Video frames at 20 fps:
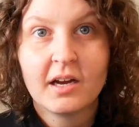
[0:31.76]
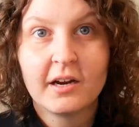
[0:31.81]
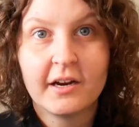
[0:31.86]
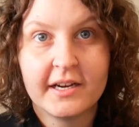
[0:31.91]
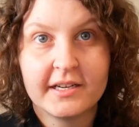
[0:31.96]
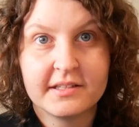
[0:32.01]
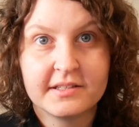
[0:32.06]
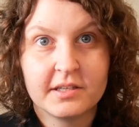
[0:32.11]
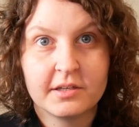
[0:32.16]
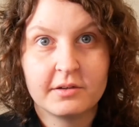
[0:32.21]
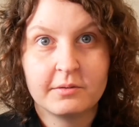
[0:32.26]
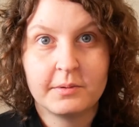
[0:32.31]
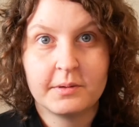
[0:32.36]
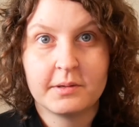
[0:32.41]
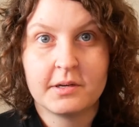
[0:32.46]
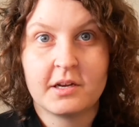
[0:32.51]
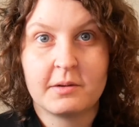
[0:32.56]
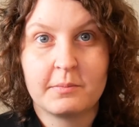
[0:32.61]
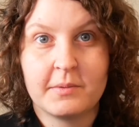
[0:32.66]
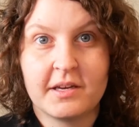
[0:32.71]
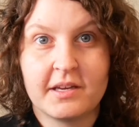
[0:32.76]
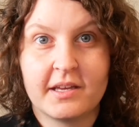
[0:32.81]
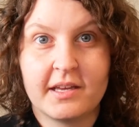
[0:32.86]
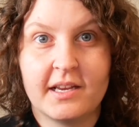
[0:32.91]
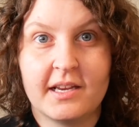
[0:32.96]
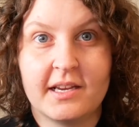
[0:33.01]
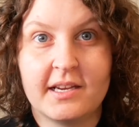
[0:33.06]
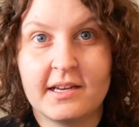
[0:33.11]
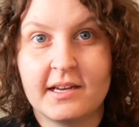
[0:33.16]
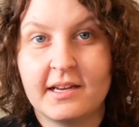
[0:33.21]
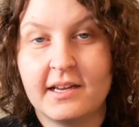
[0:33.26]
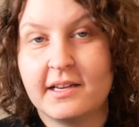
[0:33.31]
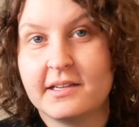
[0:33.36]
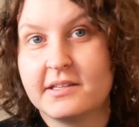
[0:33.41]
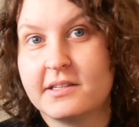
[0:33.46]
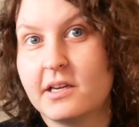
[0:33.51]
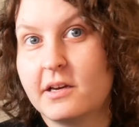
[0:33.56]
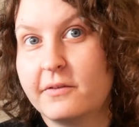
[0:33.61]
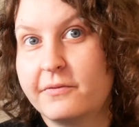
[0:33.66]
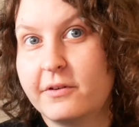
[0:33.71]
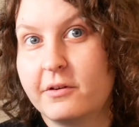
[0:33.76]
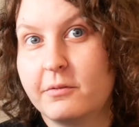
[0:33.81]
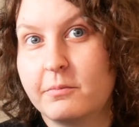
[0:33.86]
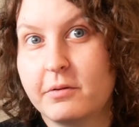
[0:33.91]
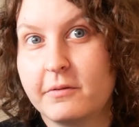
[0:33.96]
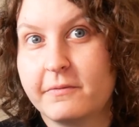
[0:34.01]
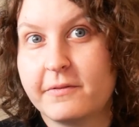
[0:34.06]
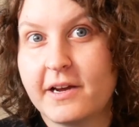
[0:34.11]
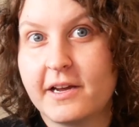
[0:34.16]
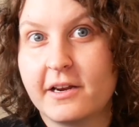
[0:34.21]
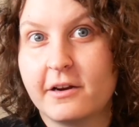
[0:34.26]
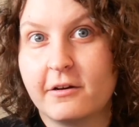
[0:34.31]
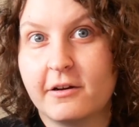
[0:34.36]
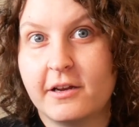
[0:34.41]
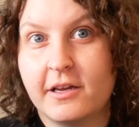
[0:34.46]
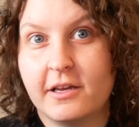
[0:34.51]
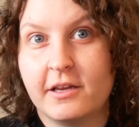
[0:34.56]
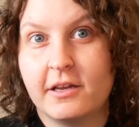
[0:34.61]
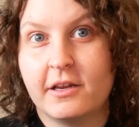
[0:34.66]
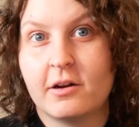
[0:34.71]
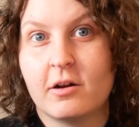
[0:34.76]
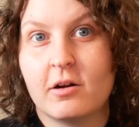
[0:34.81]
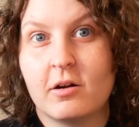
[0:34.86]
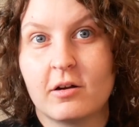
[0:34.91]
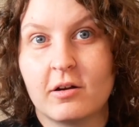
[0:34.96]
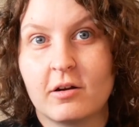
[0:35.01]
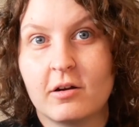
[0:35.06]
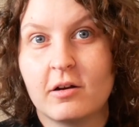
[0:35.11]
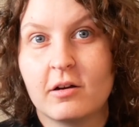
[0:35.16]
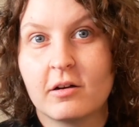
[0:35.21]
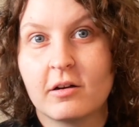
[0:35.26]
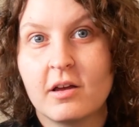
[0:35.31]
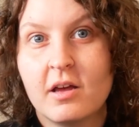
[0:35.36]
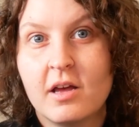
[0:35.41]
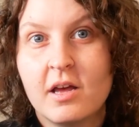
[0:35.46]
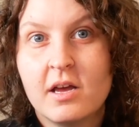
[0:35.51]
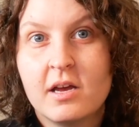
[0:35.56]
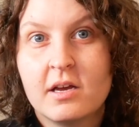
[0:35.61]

Alright, so we're talking about getting a cell phone provider in Hong Kong.